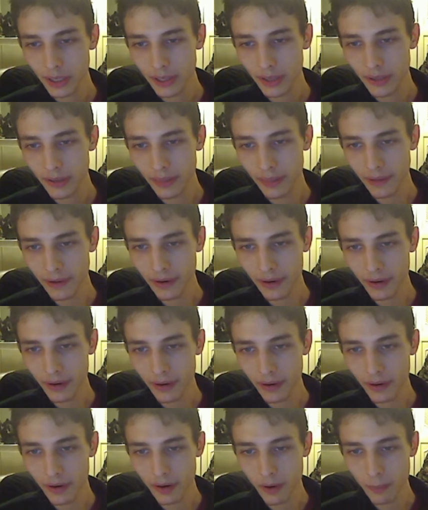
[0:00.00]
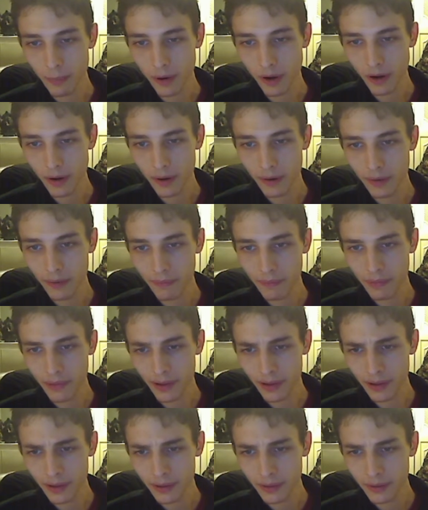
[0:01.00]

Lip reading: They're a part of the